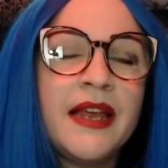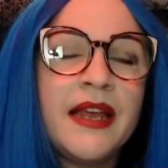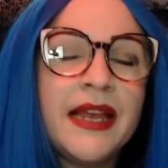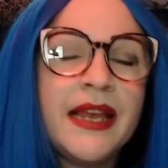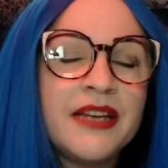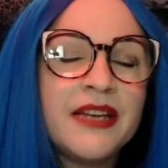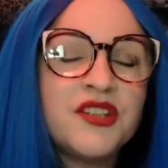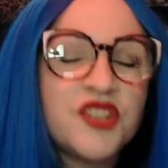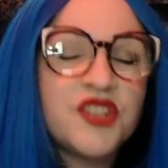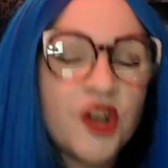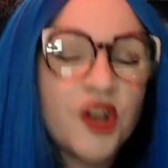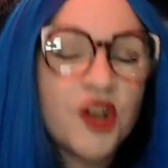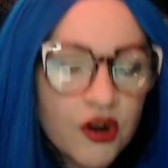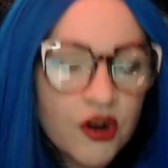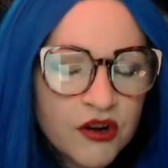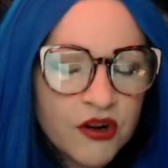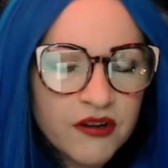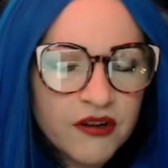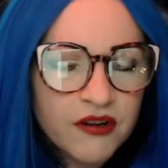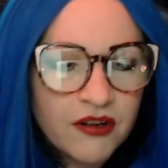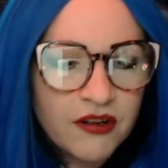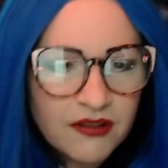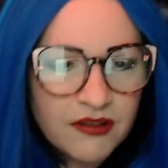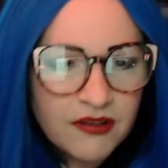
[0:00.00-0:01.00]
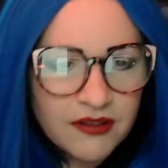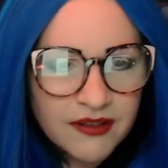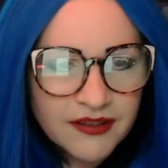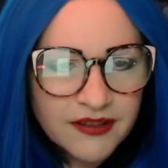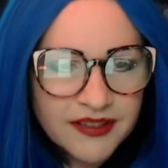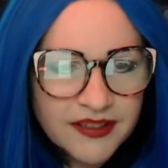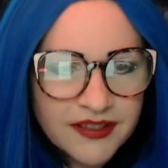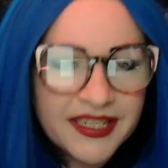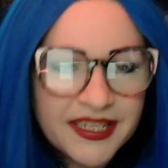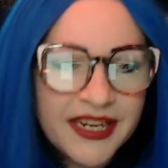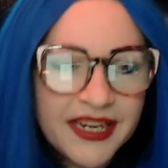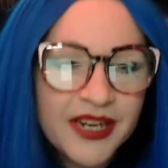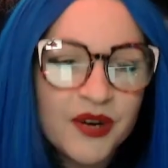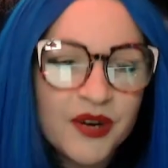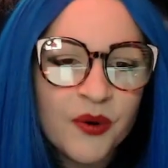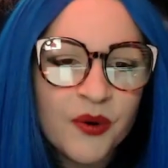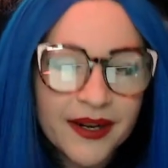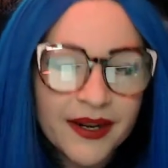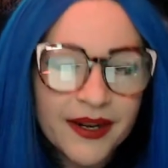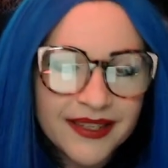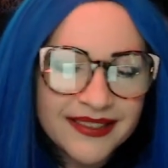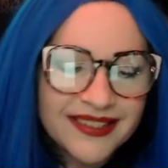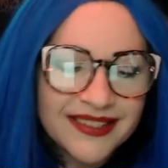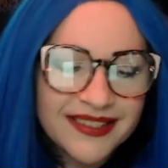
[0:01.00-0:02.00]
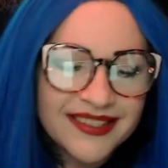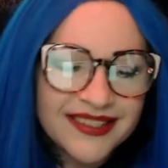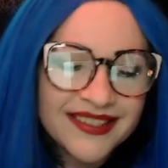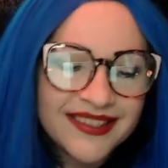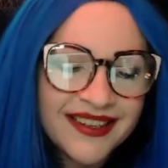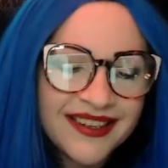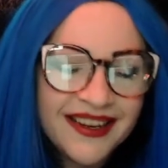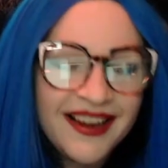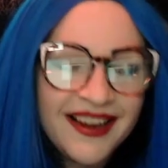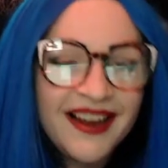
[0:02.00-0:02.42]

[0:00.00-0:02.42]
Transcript: eternal sequence